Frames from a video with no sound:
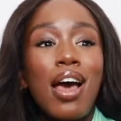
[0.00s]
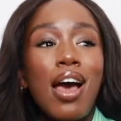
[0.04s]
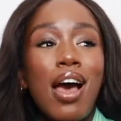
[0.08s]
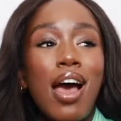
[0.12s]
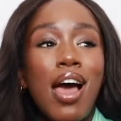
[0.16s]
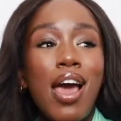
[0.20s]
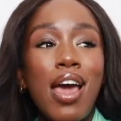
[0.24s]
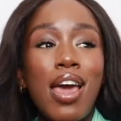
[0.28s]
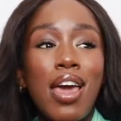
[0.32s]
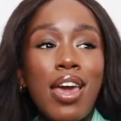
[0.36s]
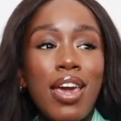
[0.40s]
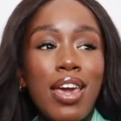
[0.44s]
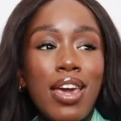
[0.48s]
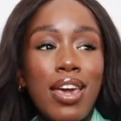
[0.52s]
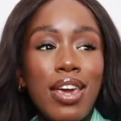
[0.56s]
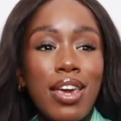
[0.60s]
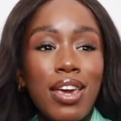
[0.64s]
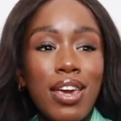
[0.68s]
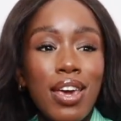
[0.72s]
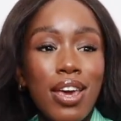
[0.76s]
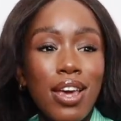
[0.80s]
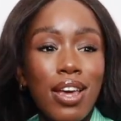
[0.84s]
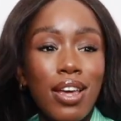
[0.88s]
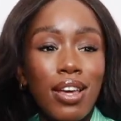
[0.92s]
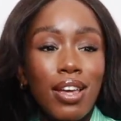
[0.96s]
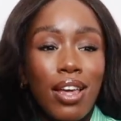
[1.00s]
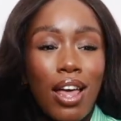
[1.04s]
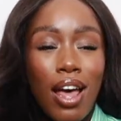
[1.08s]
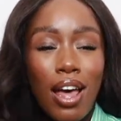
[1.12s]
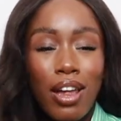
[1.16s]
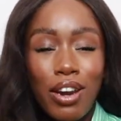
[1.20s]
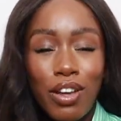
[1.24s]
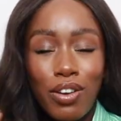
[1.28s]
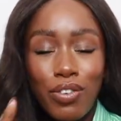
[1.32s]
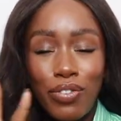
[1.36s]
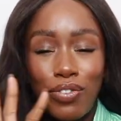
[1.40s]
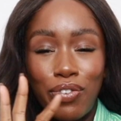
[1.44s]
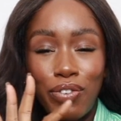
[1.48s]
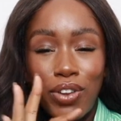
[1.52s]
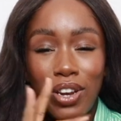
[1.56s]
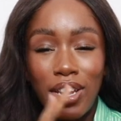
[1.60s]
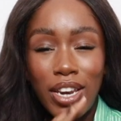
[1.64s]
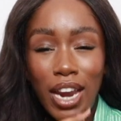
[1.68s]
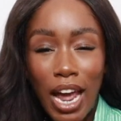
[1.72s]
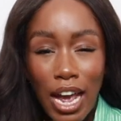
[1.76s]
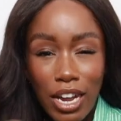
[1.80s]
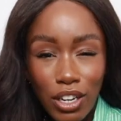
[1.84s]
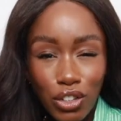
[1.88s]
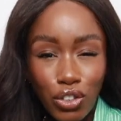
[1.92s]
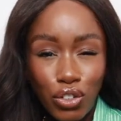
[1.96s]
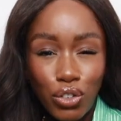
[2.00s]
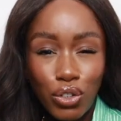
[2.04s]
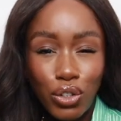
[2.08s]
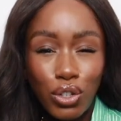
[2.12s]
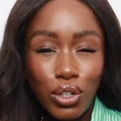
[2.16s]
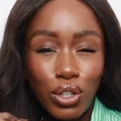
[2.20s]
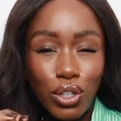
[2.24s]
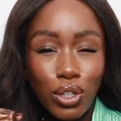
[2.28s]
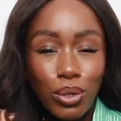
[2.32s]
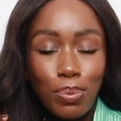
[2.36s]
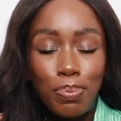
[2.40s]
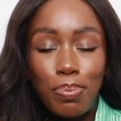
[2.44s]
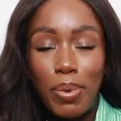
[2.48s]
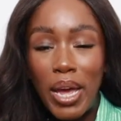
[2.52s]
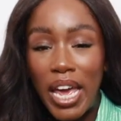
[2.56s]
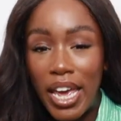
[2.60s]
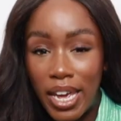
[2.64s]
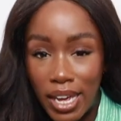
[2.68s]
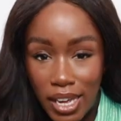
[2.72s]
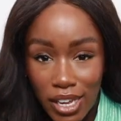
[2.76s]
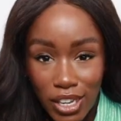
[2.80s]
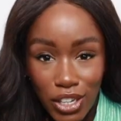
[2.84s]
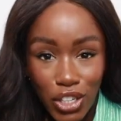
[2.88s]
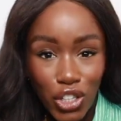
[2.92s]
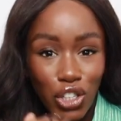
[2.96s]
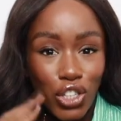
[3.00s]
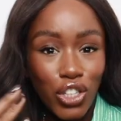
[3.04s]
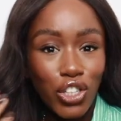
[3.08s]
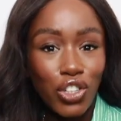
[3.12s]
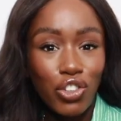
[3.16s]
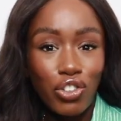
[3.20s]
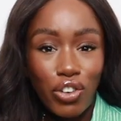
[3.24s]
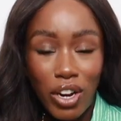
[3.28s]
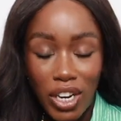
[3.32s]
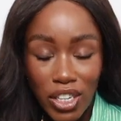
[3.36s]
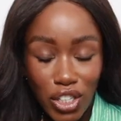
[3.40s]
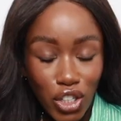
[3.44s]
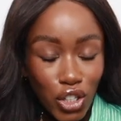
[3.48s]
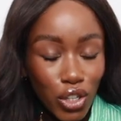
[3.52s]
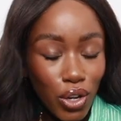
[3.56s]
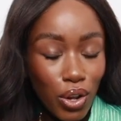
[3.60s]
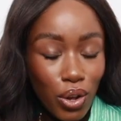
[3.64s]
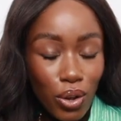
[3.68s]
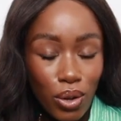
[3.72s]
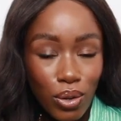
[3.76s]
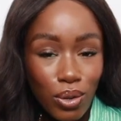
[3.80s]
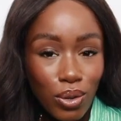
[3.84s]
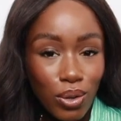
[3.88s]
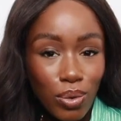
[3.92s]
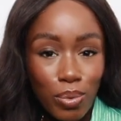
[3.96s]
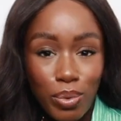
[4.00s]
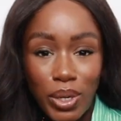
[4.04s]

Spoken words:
a kind of natural beige trench coat,